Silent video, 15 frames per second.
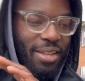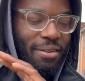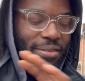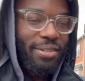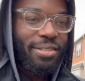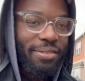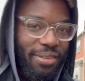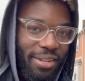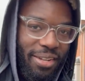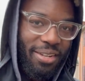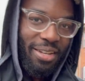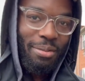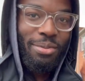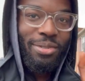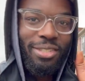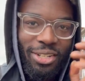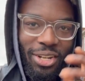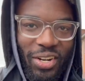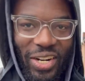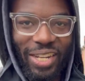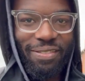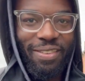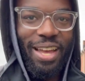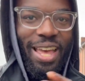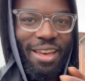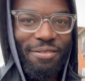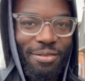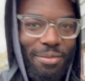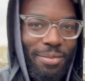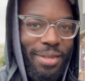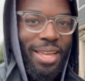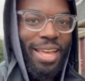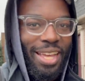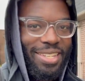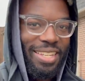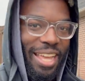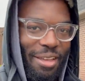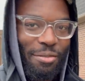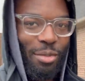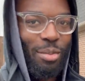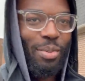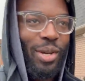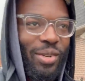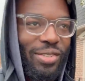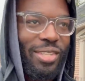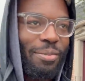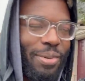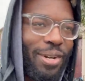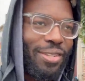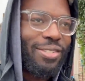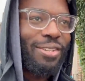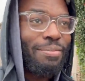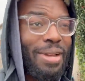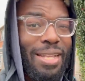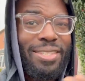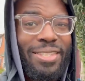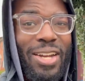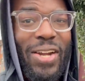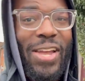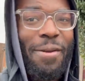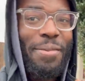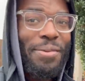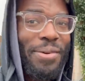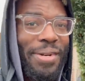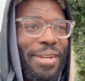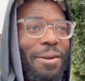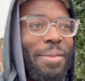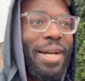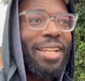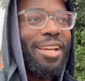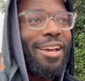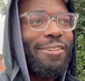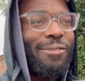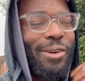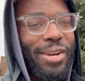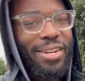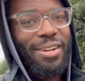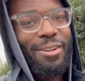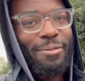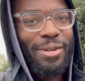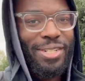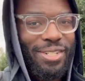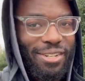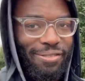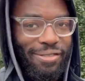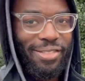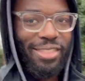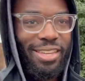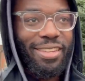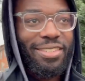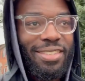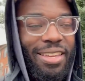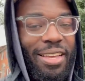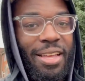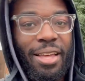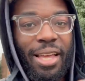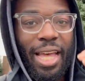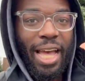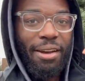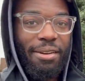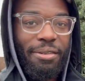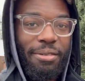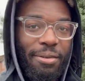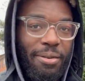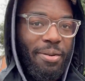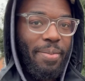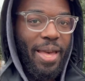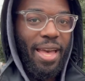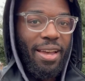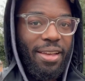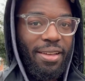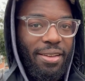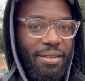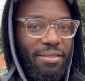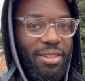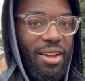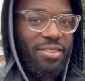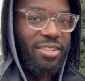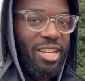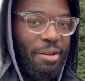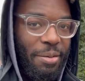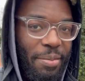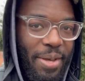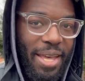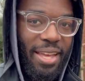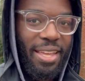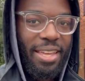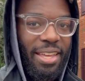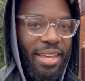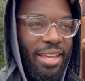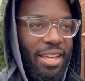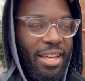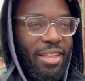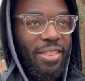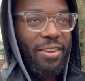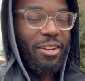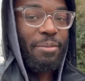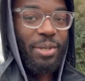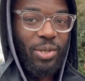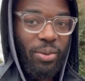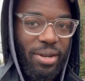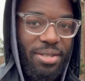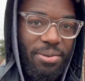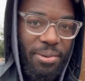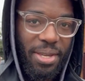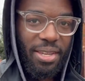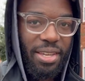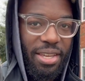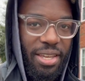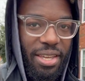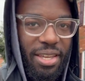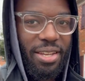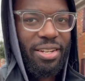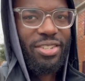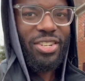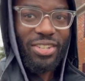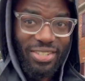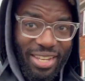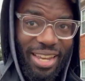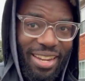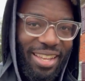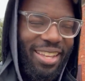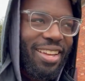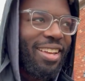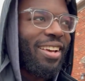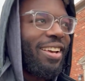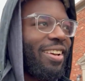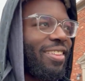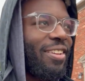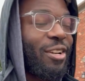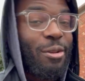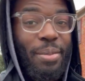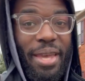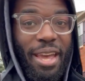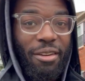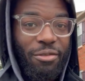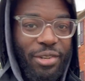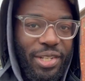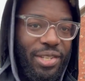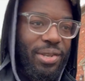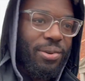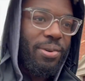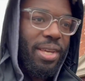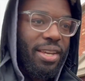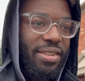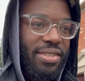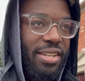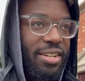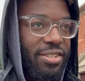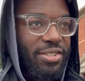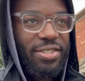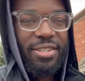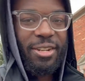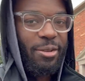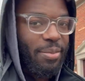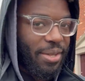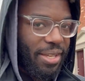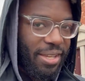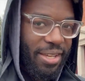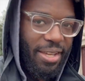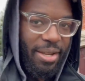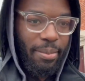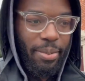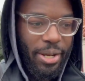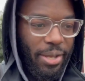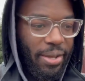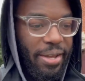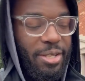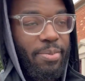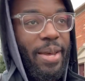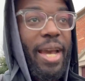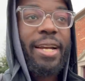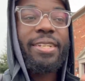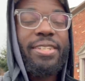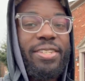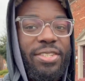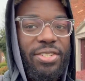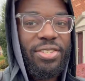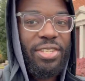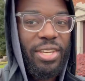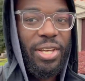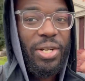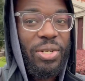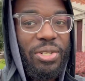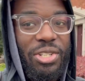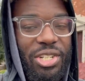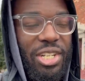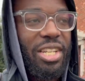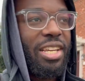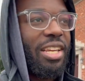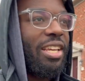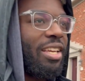First of all, I'm sorry if I haven't, because I haven't been posting, but also I'm not sorry. I've been working on my life, working on a bunch of different things. However, we're back. The vlogs are coming back. They're gonna be twice a week. Just kidding. They're gonna be every 2 weeks, and it's just gonna be bringing you guys back to just the OG